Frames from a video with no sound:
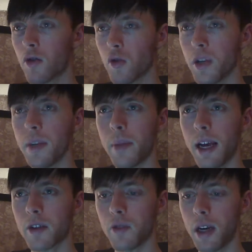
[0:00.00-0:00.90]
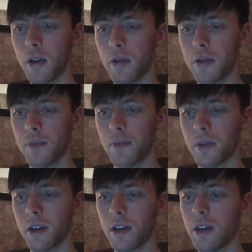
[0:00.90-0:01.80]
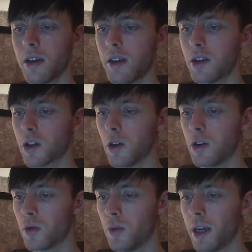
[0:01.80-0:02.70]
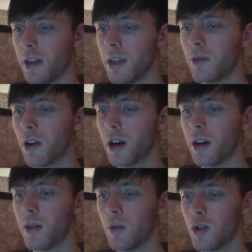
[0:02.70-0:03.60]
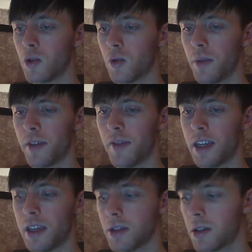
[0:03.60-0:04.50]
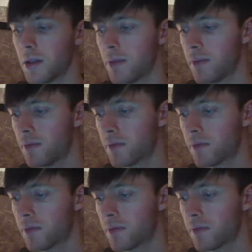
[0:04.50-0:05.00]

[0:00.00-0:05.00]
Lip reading: Green background. This card is ruled by Libra, which is ruled by Venus.